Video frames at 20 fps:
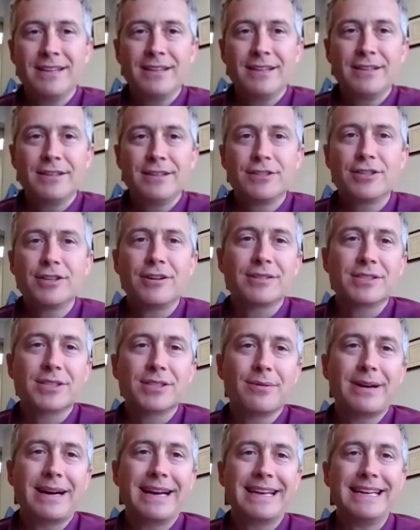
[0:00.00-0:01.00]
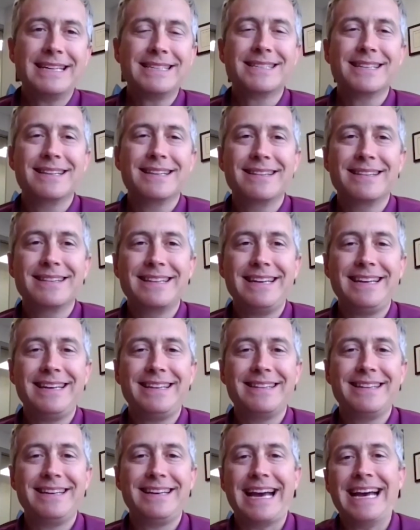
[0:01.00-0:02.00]
Sure. So I guess
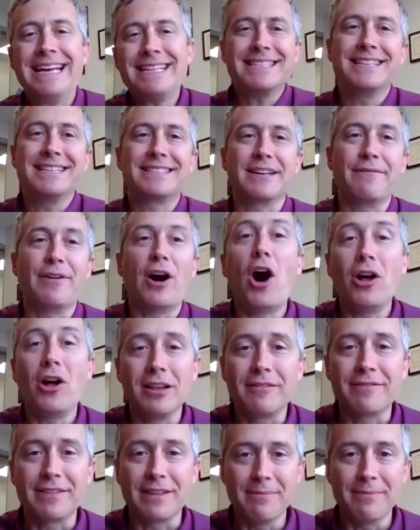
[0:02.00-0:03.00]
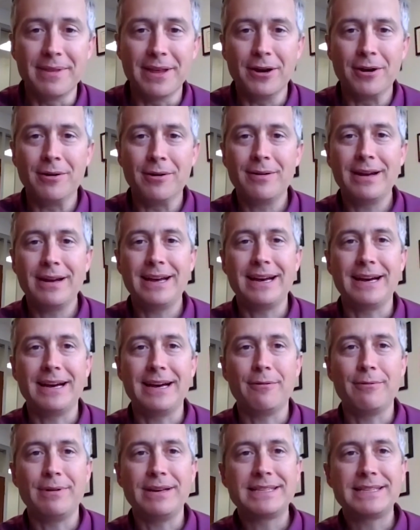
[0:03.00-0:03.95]
the essence of all of them, though,